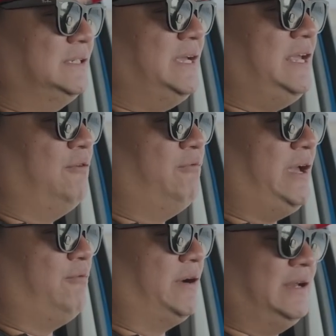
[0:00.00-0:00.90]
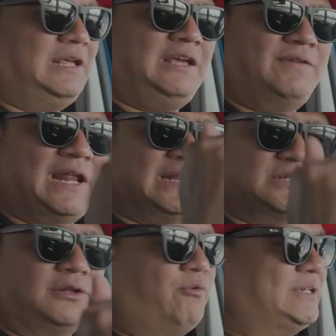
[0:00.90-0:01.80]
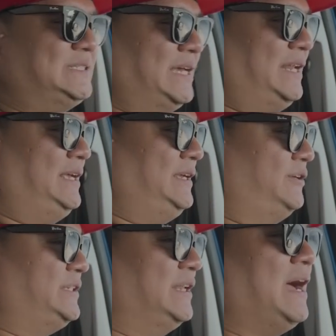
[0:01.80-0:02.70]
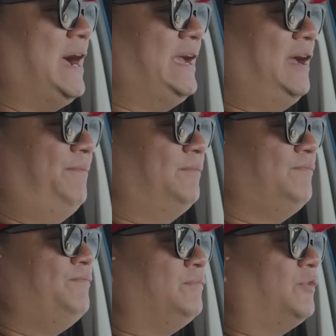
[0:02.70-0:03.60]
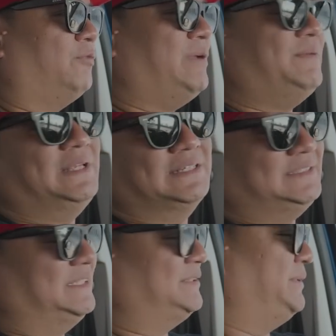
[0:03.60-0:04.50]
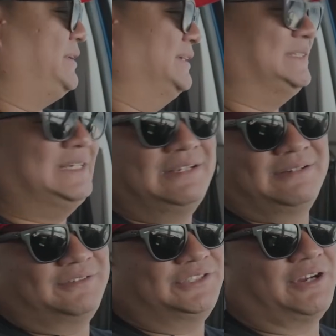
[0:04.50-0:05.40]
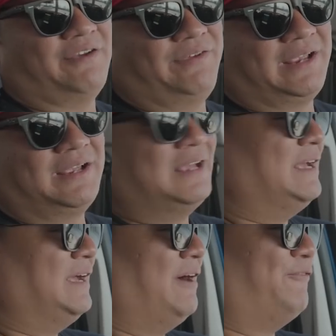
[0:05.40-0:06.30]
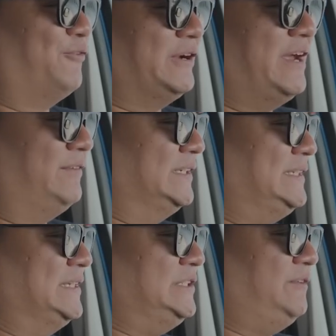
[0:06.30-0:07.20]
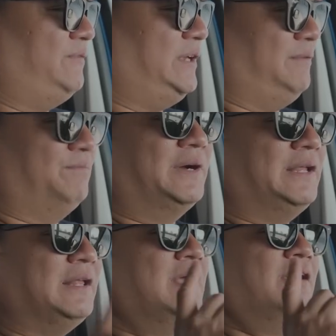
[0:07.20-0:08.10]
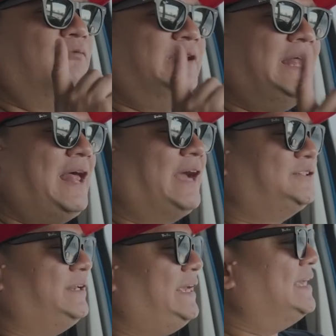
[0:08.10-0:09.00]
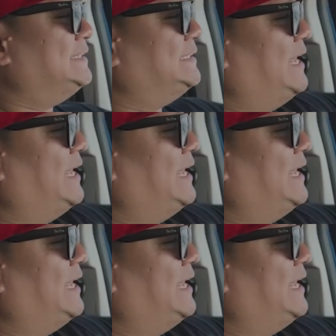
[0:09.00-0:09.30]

in a way where even at its lowest setting, you're still high up, or maybe it's just because we're driving a Ford Everest SUV. But what it actually is